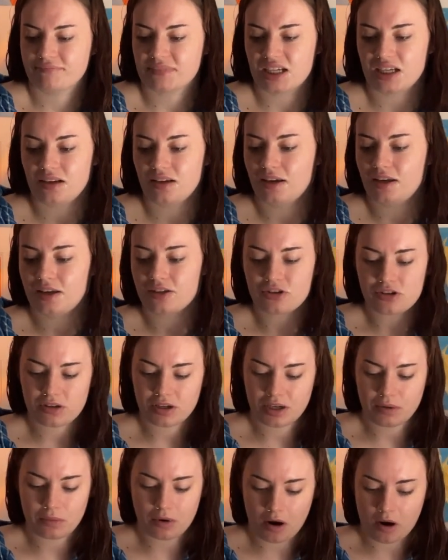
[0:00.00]

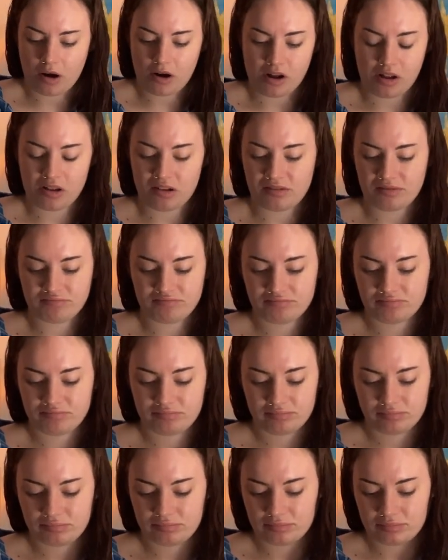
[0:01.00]
literally we're all
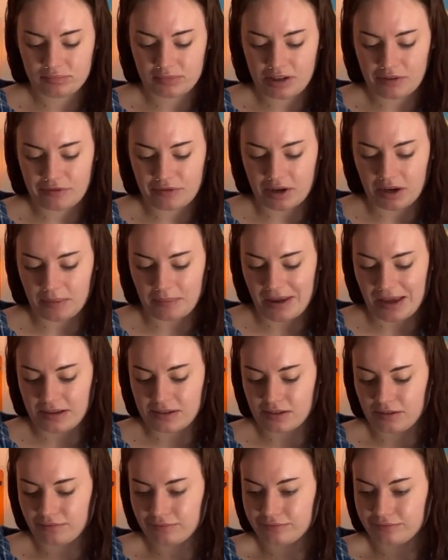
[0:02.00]
a freaking mess.